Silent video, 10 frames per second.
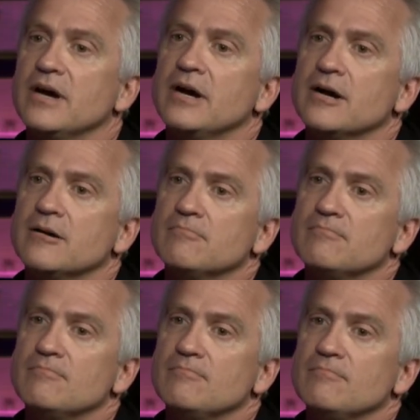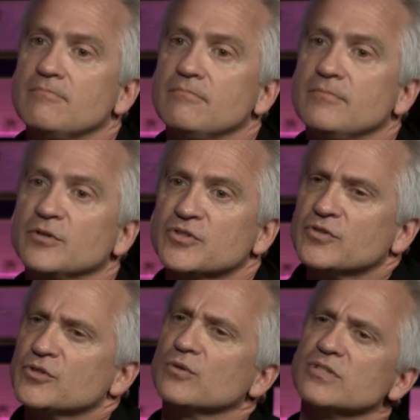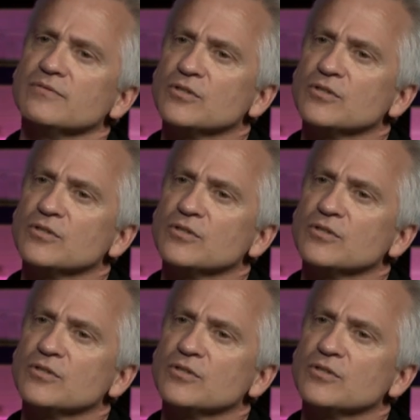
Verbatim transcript: Um, those are the sorts of